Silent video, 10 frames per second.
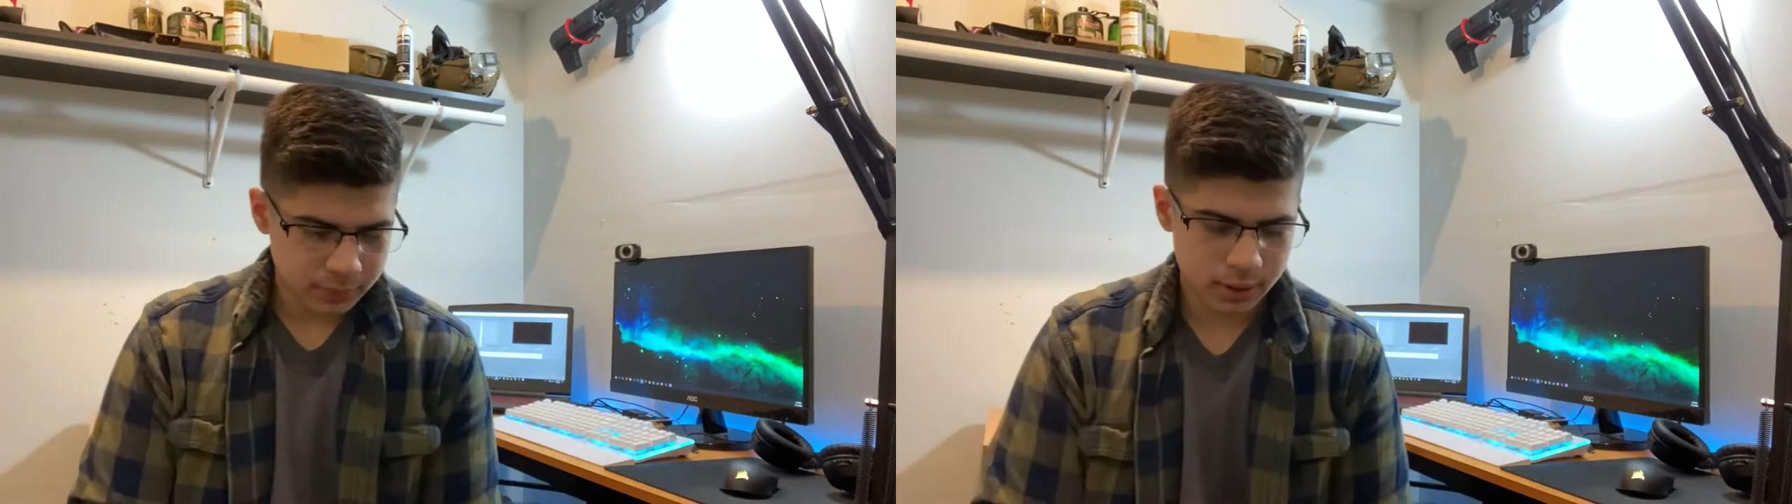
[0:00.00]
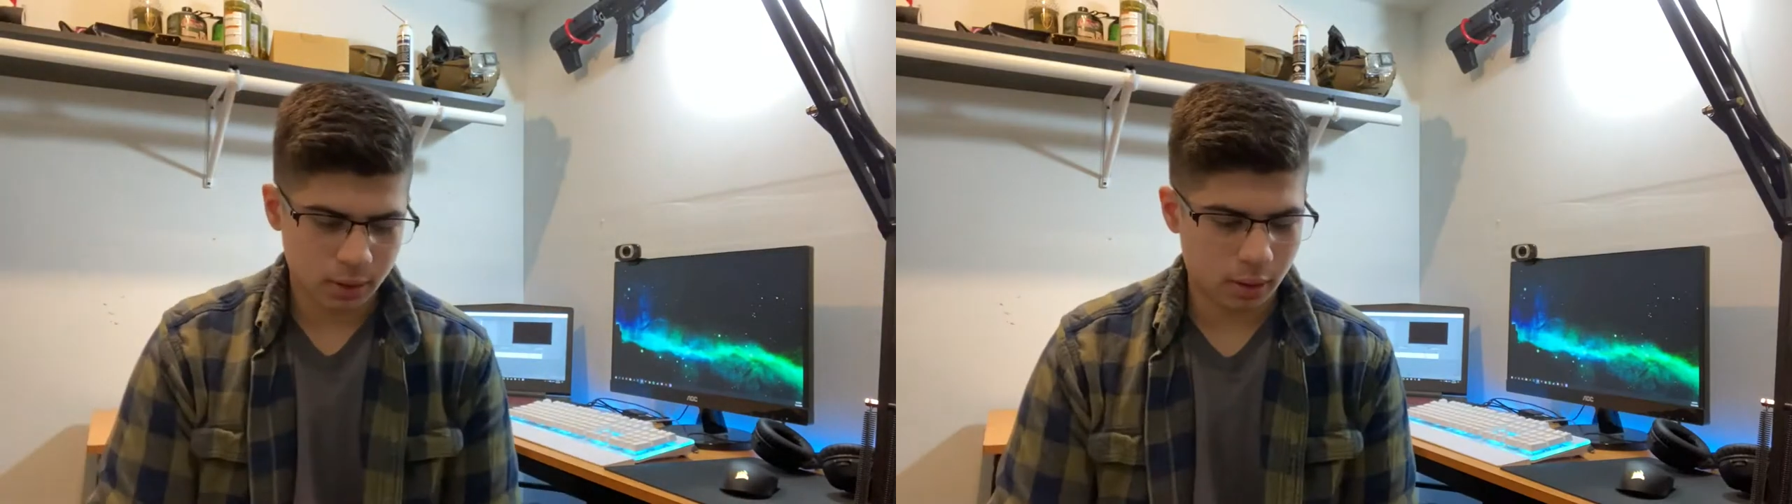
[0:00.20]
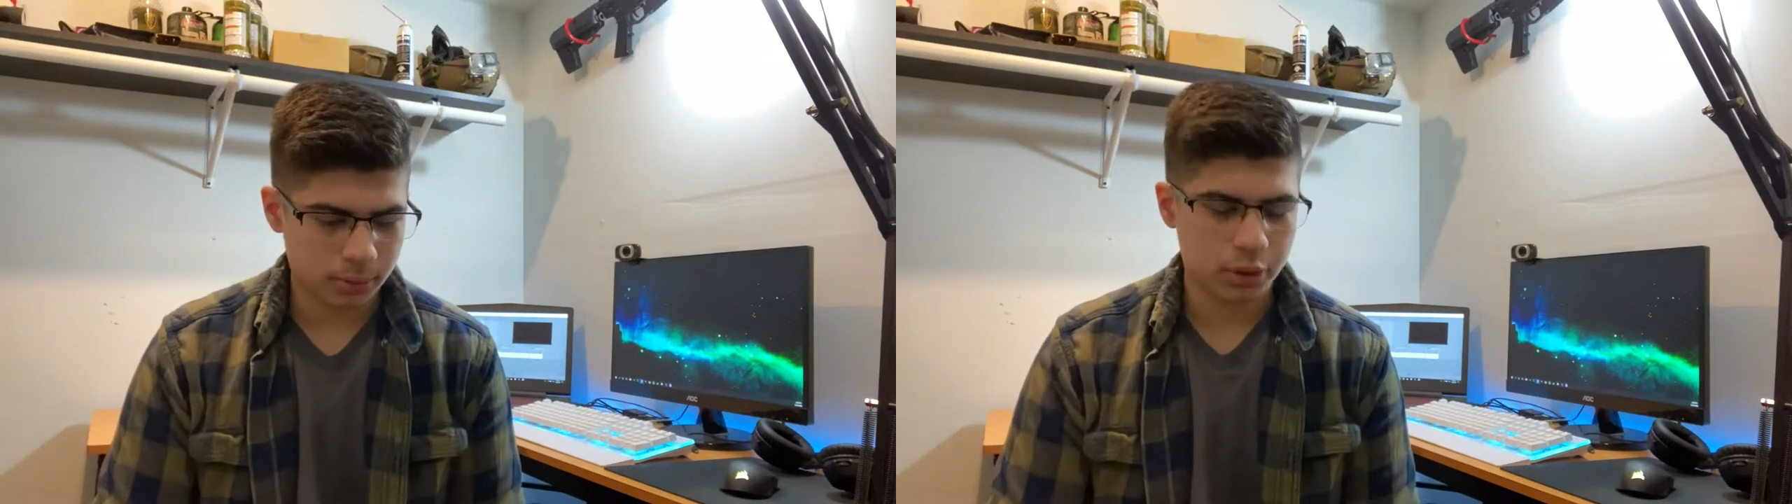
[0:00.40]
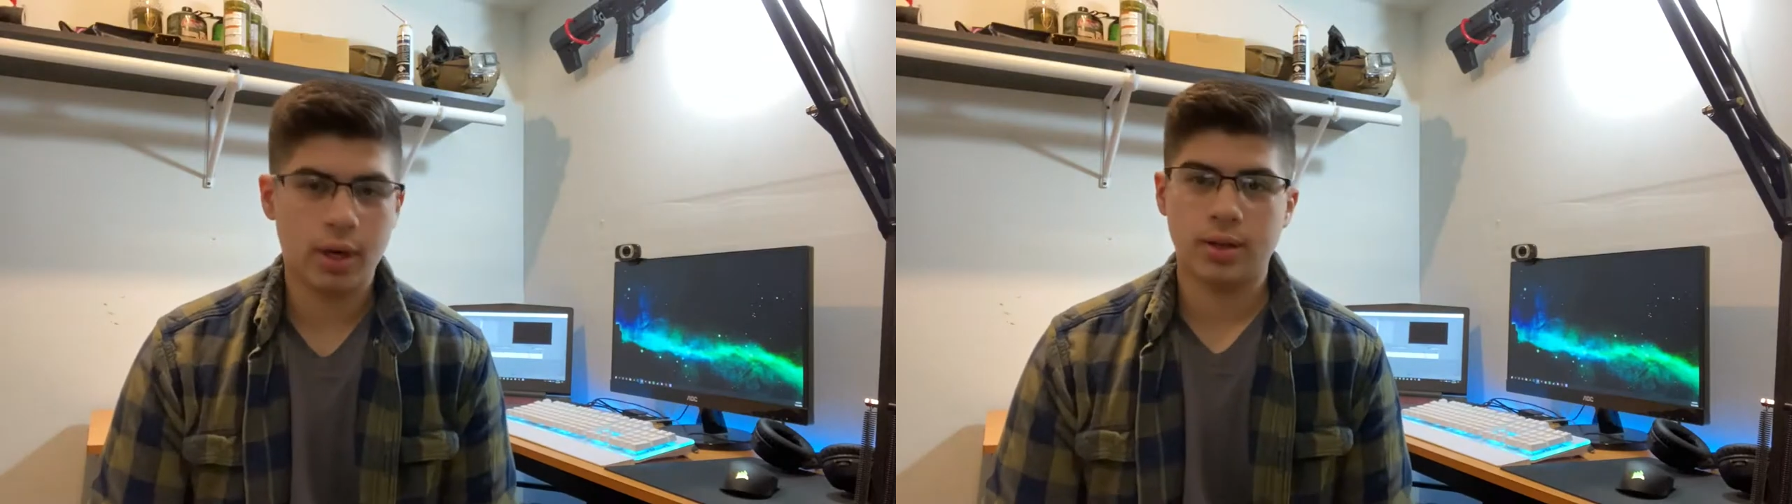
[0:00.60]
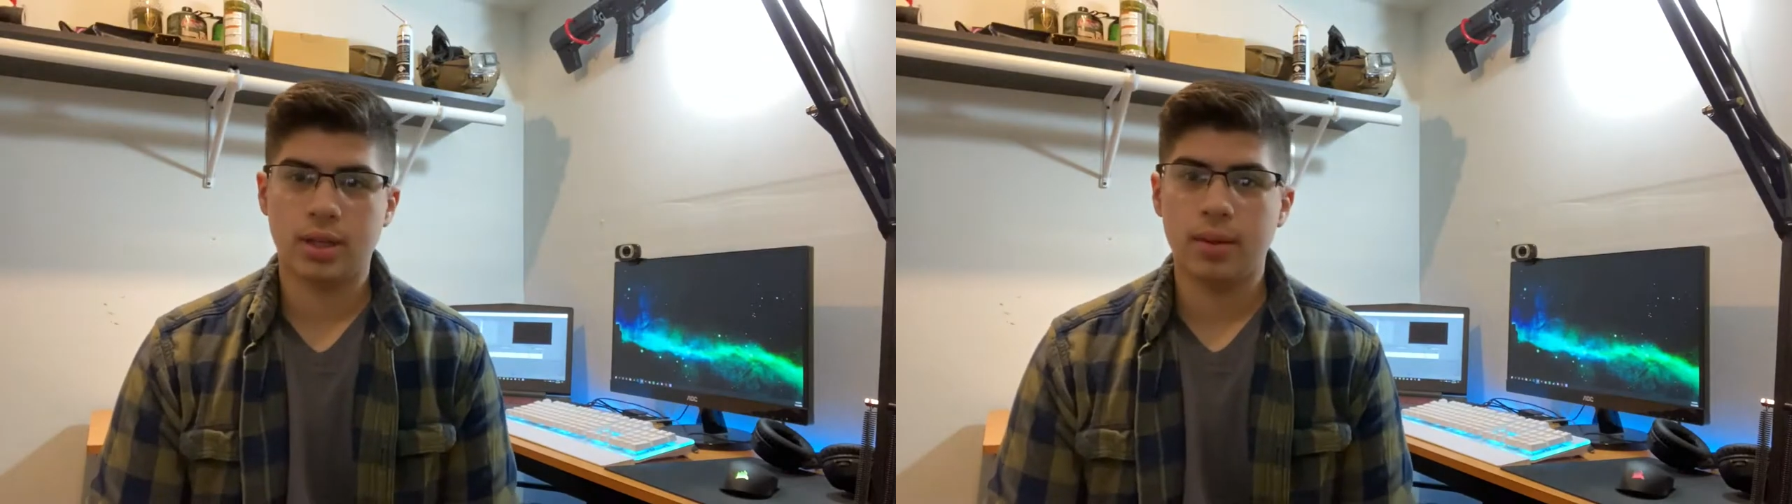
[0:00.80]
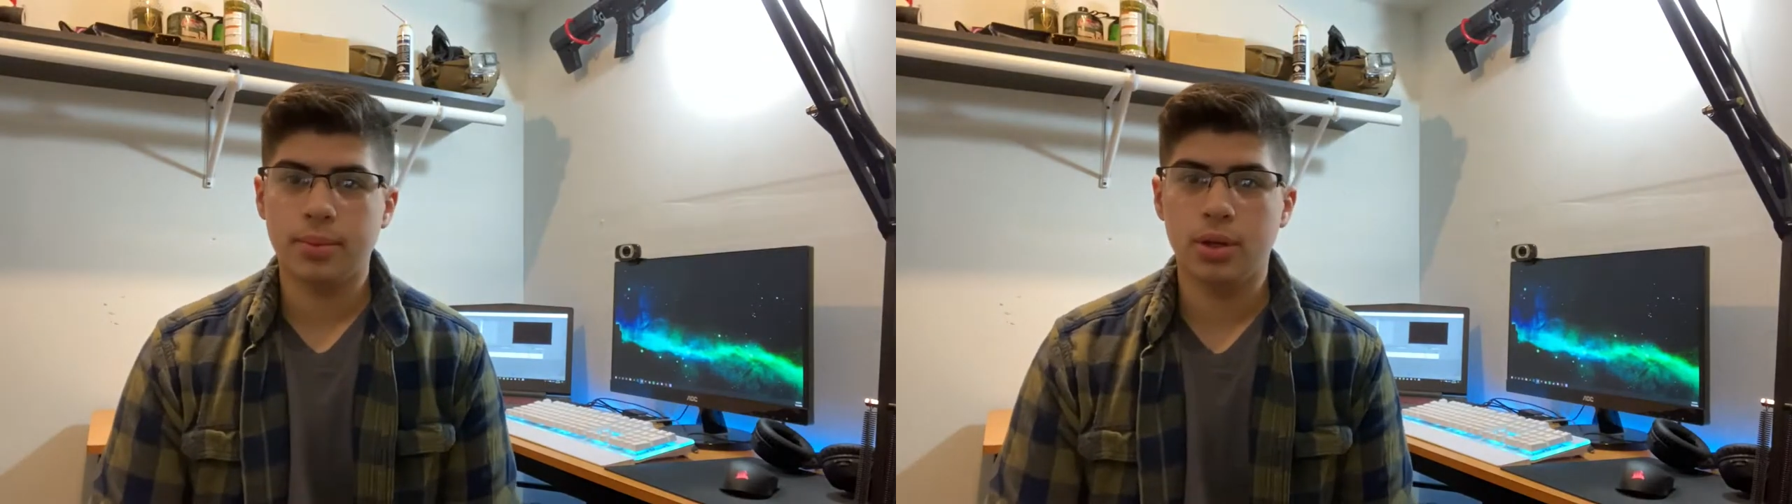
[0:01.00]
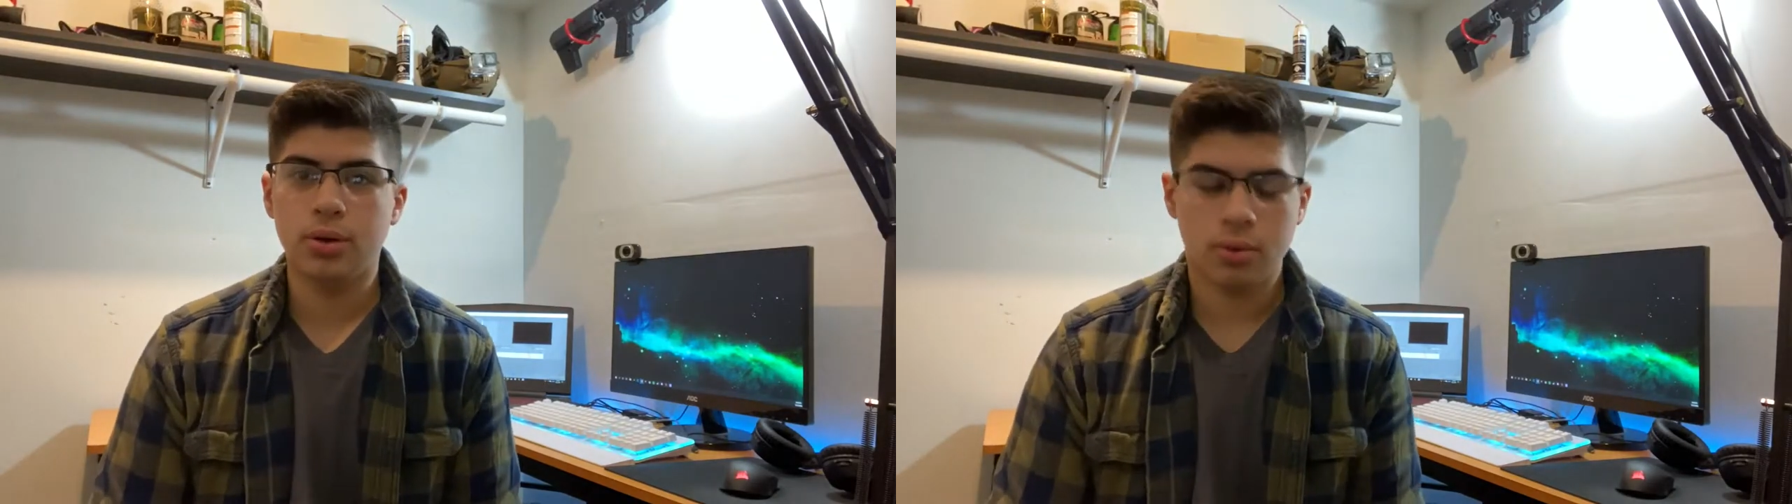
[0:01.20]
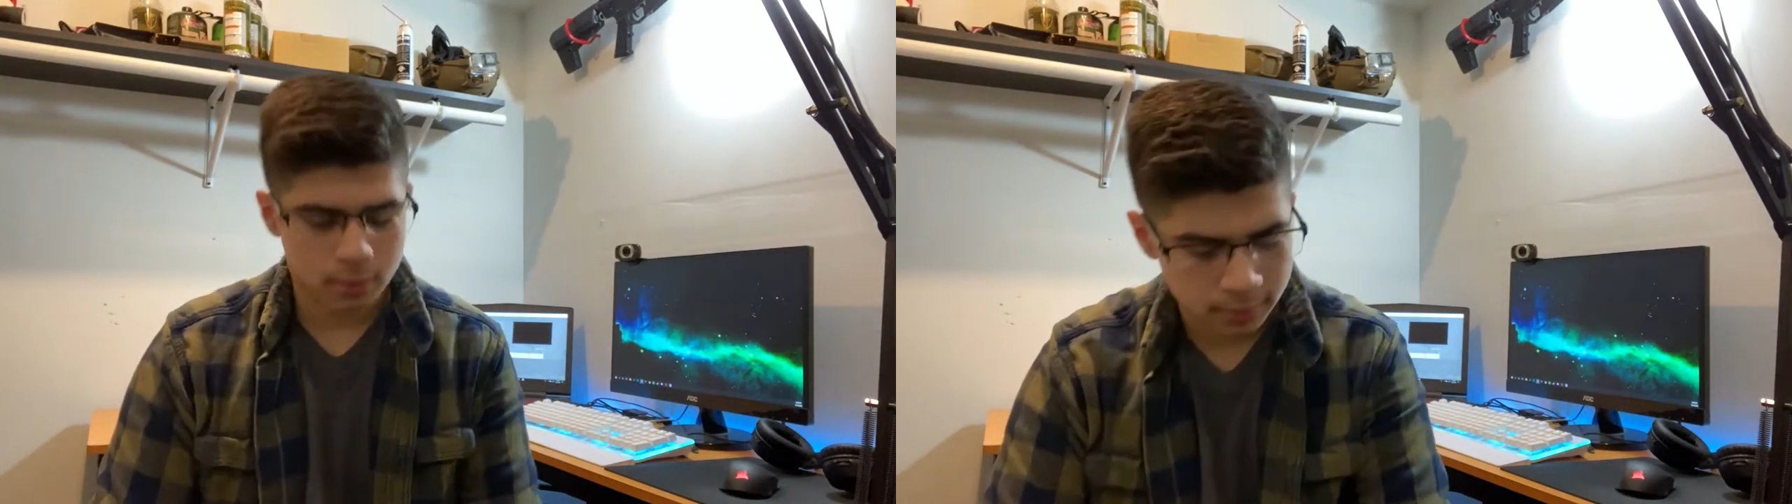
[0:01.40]
So I'm trying out something
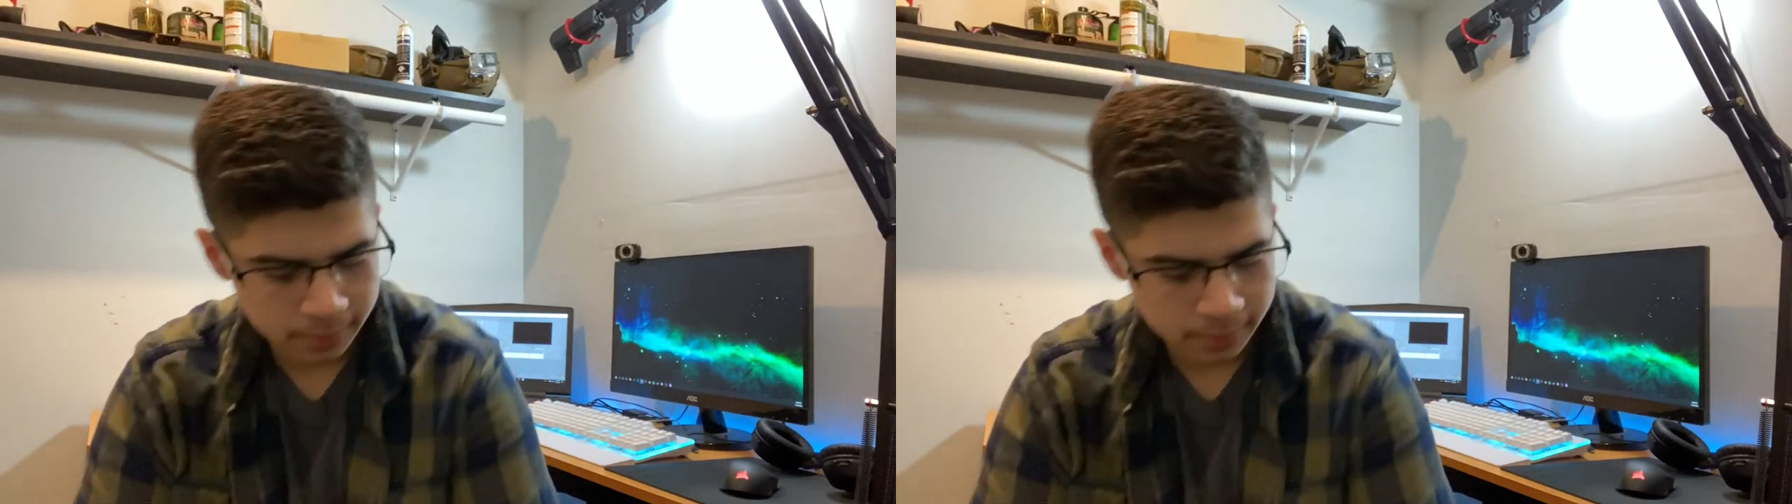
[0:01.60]
new.